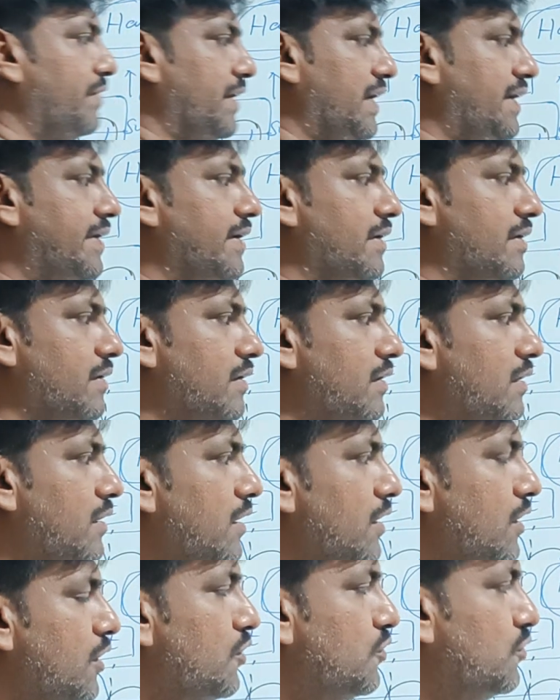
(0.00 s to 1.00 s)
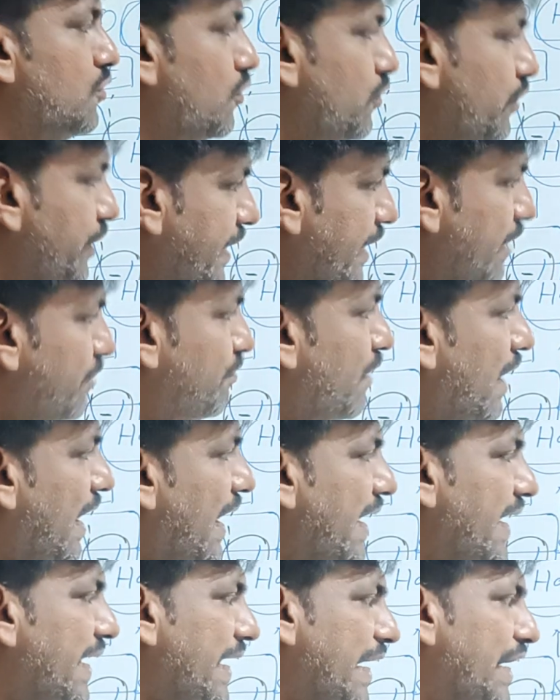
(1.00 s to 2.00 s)
filter. So if
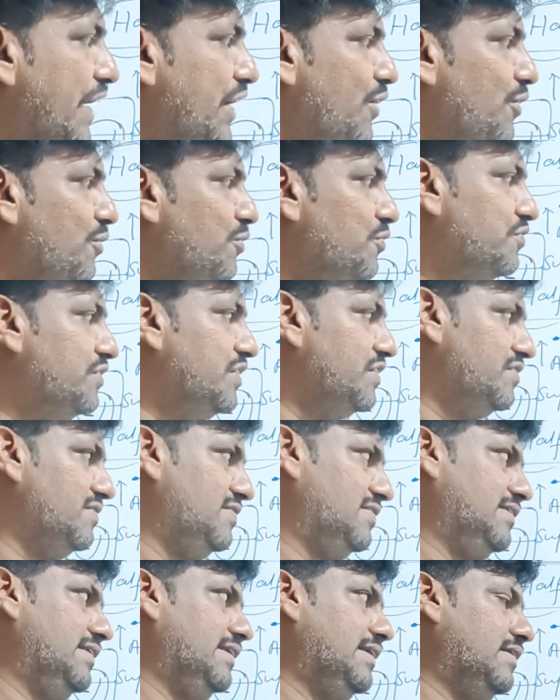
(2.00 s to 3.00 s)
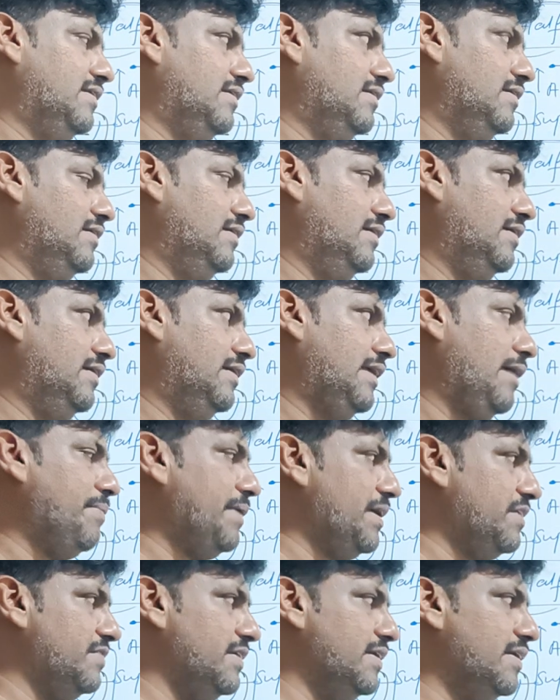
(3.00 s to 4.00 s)
I introduce this
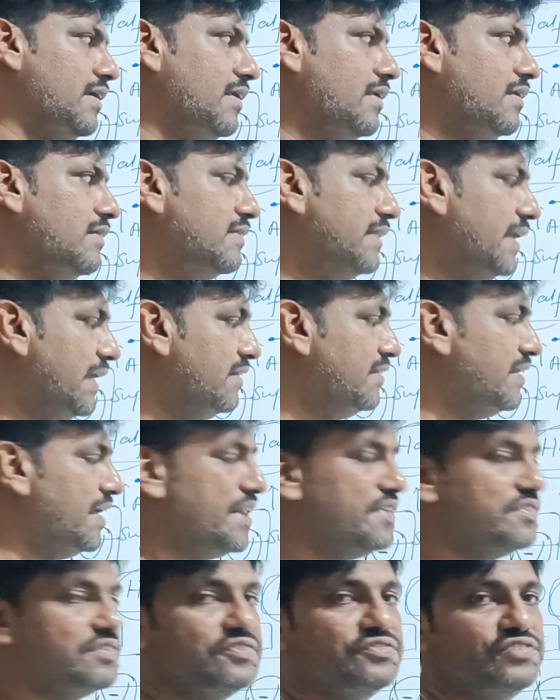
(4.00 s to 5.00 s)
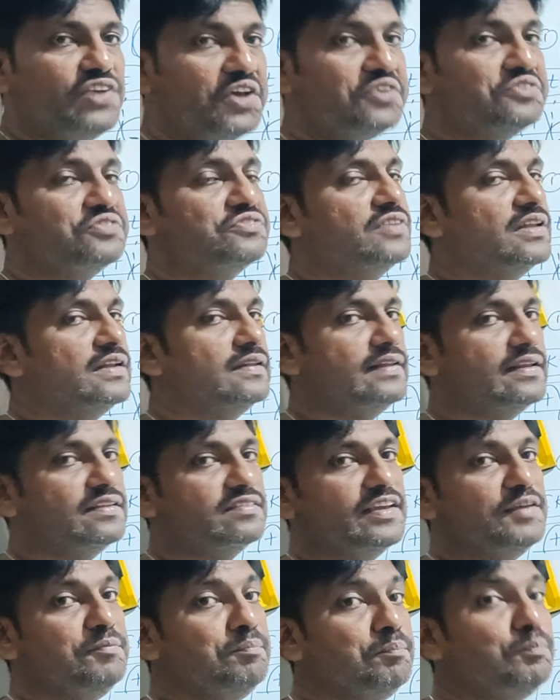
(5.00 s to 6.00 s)
capacitor, then there is a chance that there is
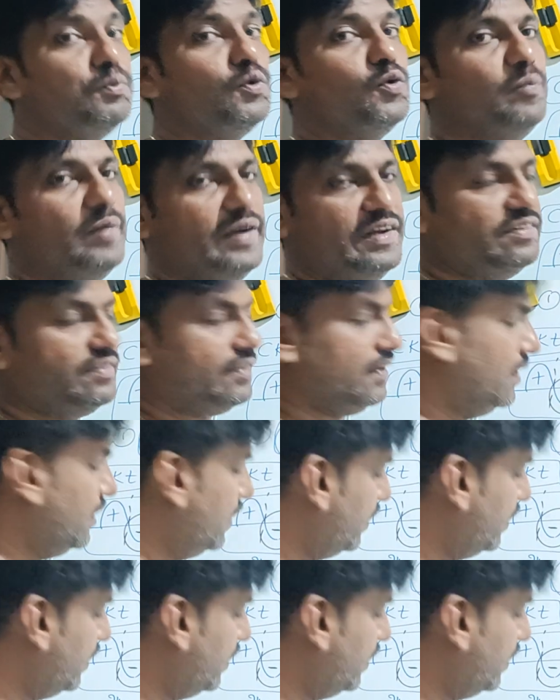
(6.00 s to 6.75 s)
an improvement